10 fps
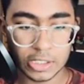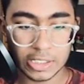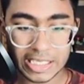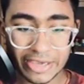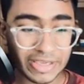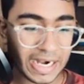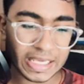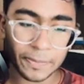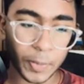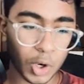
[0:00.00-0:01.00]
You're getting
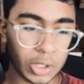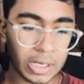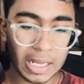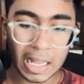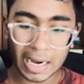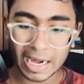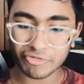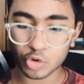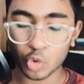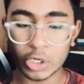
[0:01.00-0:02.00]
a pawn, and
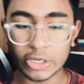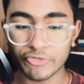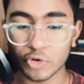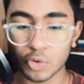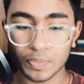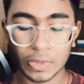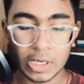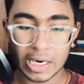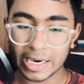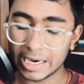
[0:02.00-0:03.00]
after queen d four,
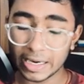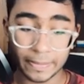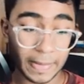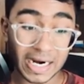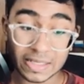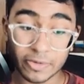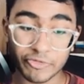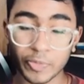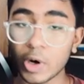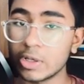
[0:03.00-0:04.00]
um,
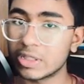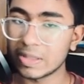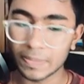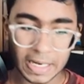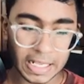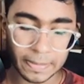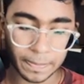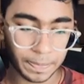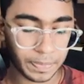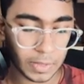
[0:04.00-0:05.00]
Artemiev pawns simply
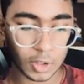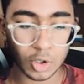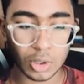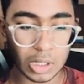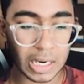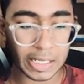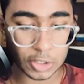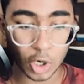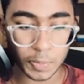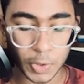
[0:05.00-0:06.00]
are
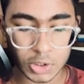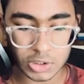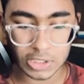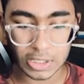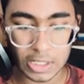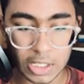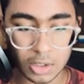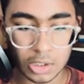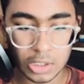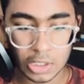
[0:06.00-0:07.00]
gone pawns, and uh,
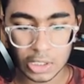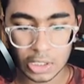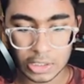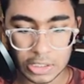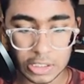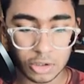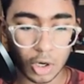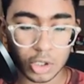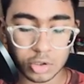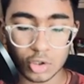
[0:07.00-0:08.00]
he's
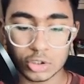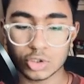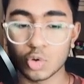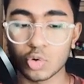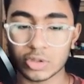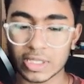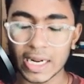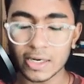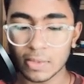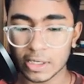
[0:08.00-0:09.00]
also going to lose the
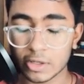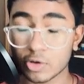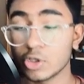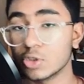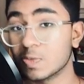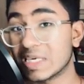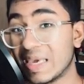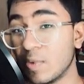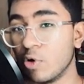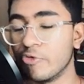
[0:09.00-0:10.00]
knight, and it's going to be
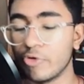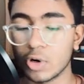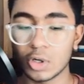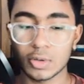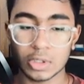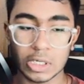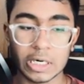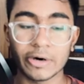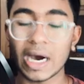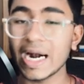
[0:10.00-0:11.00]
game over for
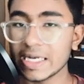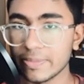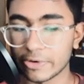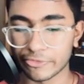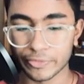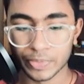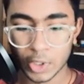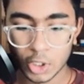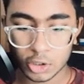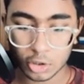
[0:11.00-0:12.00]
uh, Artemiev.
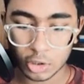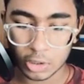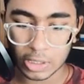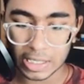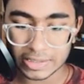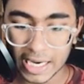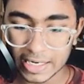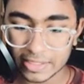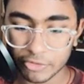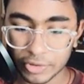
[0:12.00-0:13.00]
So that
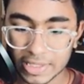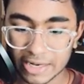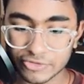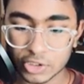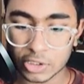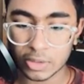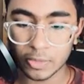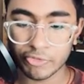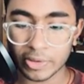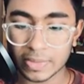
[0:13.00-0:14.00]
is the reason after
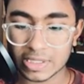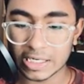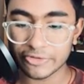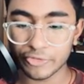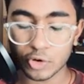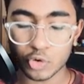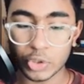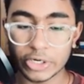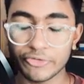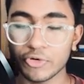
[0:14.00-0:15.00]
move number thirty-four, queen
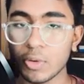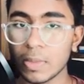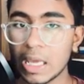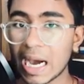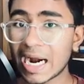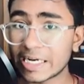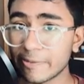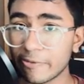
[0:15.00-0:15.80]
d four, Artemiev